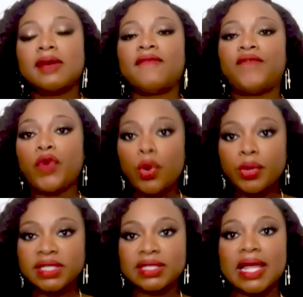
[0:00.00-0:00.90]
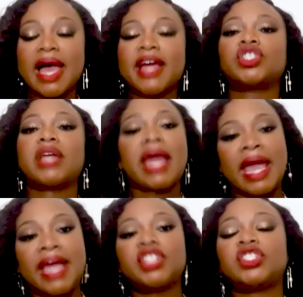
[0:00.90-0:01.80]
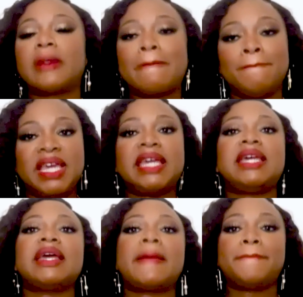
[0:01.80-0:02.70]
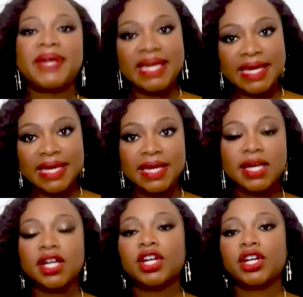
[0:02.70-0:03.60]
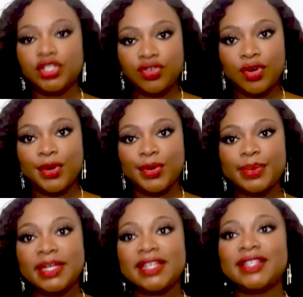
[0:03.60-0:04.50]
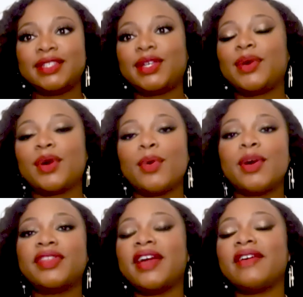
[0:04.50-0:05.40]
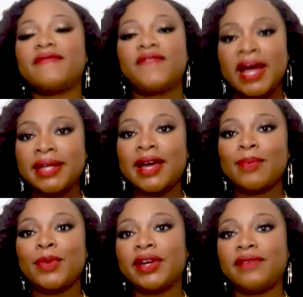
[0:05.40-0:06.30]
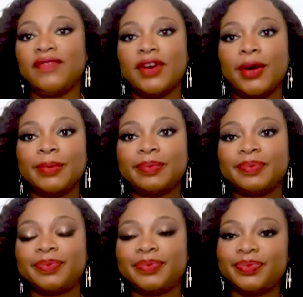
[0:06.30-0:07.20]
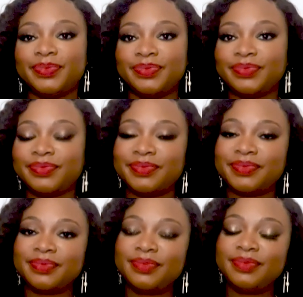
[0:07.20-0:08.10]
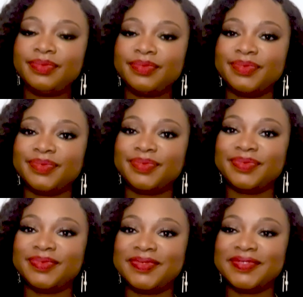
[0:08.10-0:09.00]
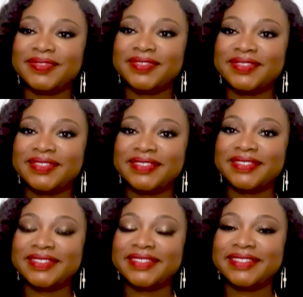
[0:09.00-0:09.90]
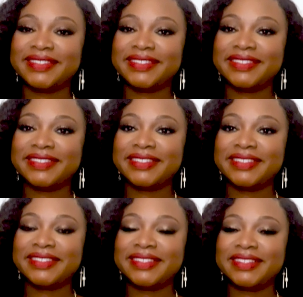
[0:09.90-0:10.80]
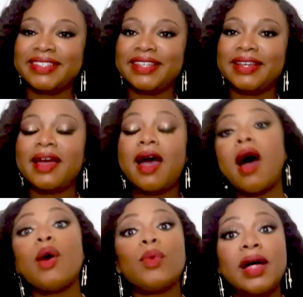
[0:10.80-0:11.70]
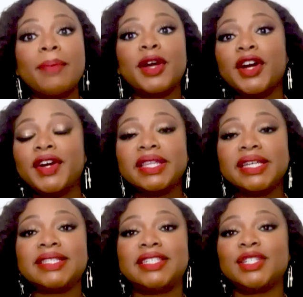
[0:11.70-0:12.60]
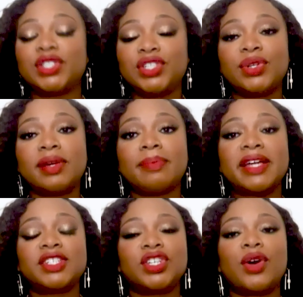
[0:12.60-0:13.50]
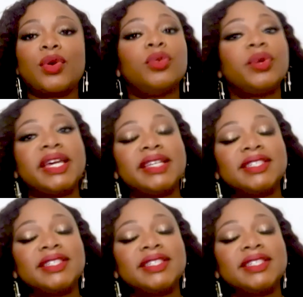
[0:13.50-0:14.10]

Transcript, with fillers: forward slash HBP control. So go on there and find out more info. And very quickly, what's your next project we can look for? Oh, well, I'm currently still shooting my show Queens